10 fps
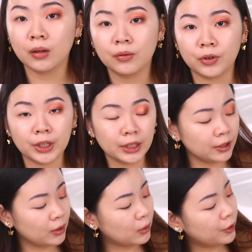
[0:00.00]
For the
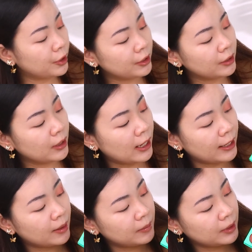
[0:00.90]
inner corner, I
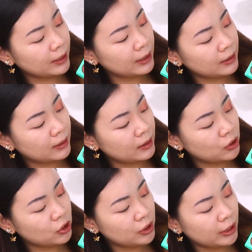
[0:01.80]
am taking this
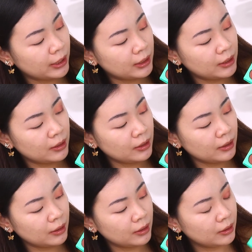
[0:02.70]
shade
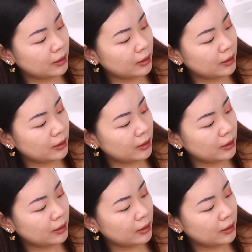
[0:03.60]
here.